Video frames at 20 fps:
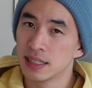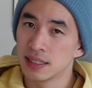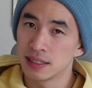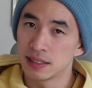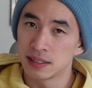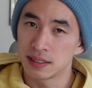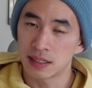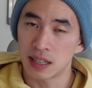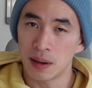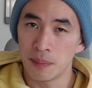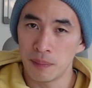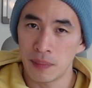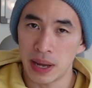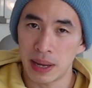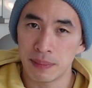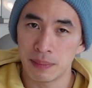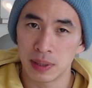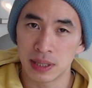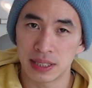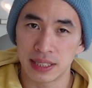Some
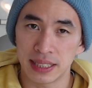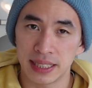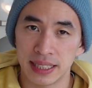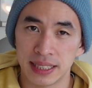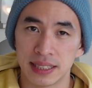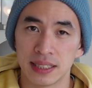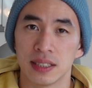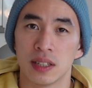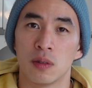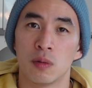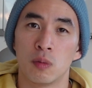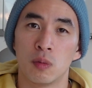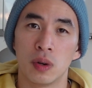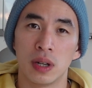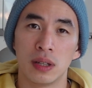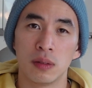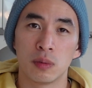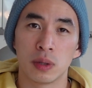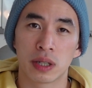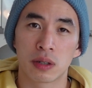embassies
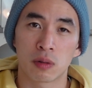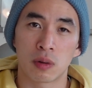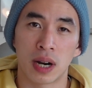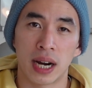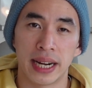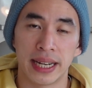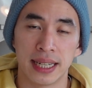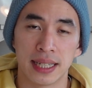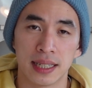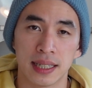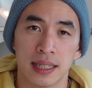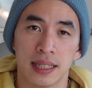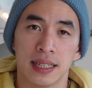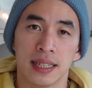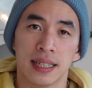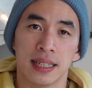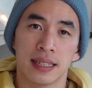will require